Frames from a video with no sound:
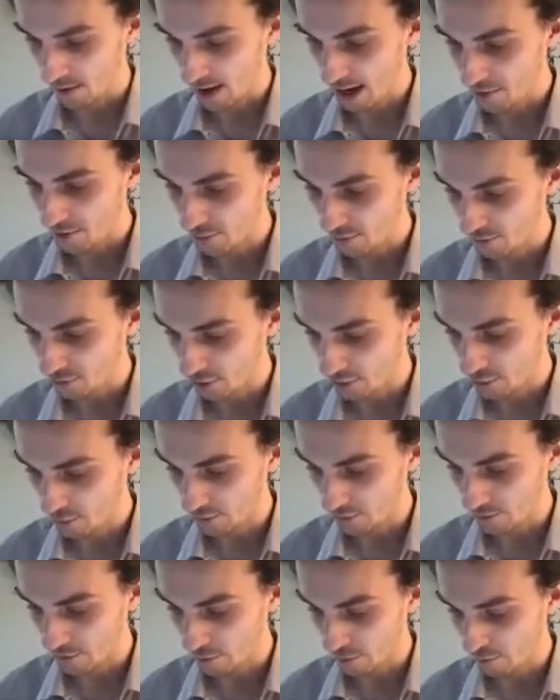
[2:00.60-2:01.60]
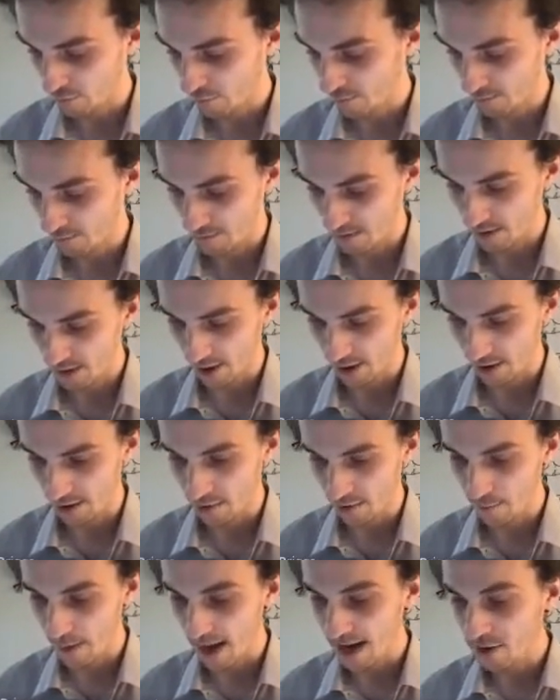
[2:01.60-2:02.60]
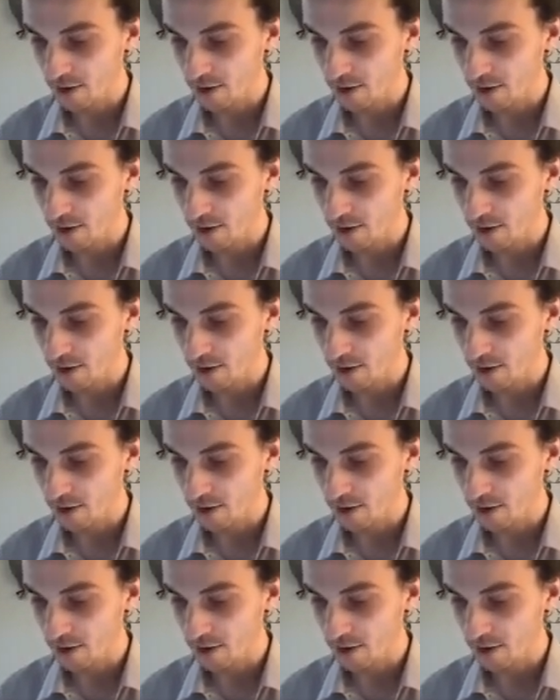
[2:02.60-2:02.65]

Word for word: actual structure of the proof uh, the main